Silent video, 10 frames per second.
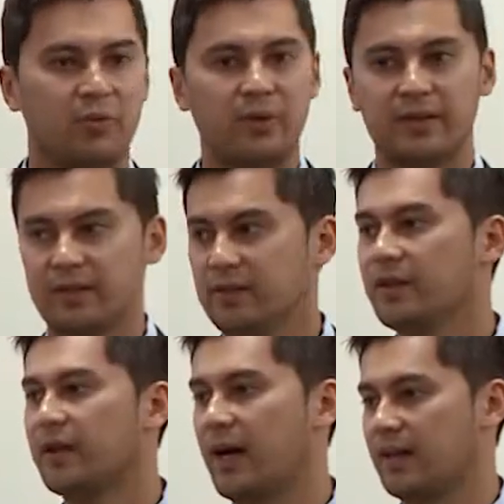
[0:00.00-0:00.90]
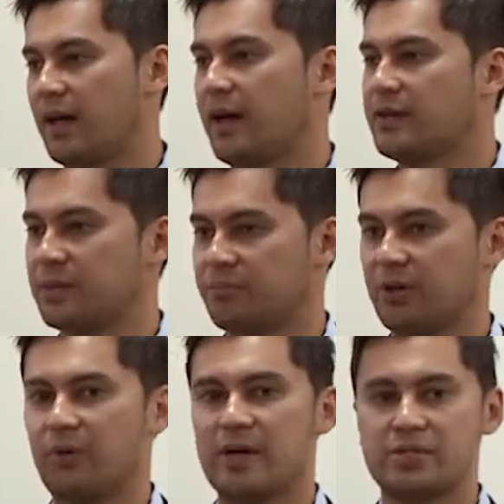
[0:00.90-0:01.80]
within the guidelines and
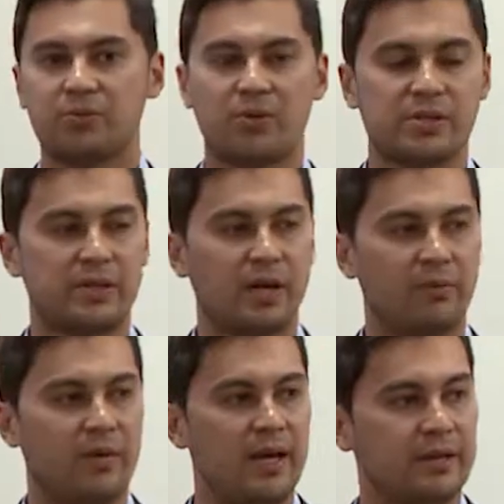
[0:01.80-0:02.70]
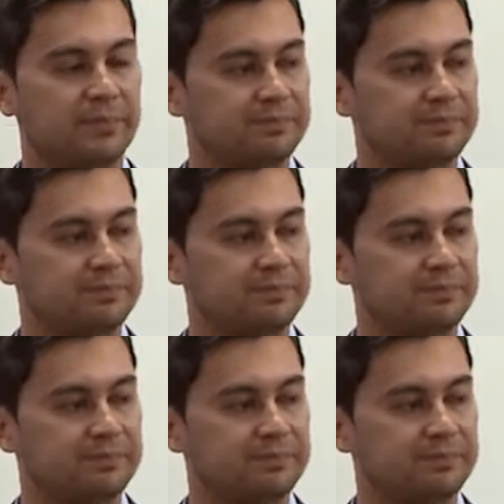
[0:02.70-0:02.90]
progress towards the upper end.